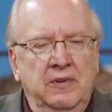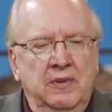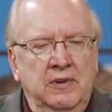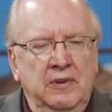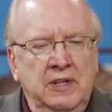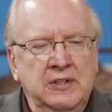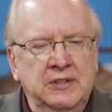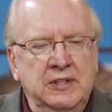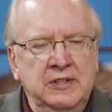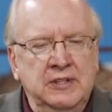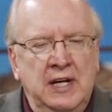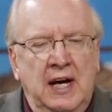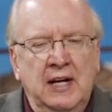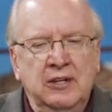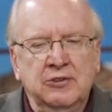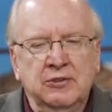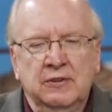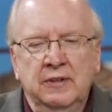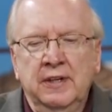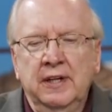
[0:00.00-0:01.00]
This is
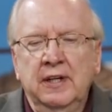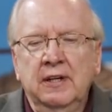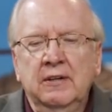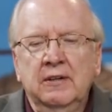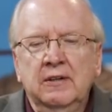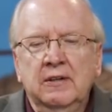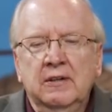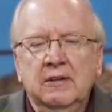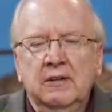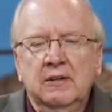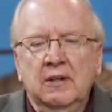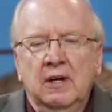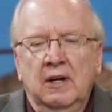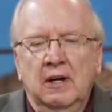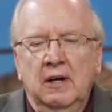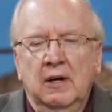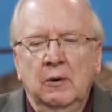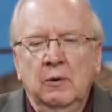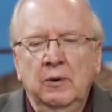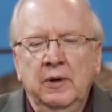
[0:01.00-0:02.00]
actually,
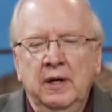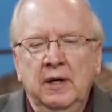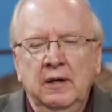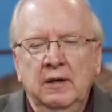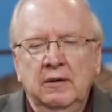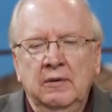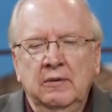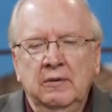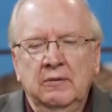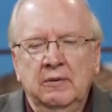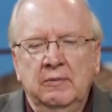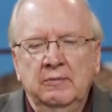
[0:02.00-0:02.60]
in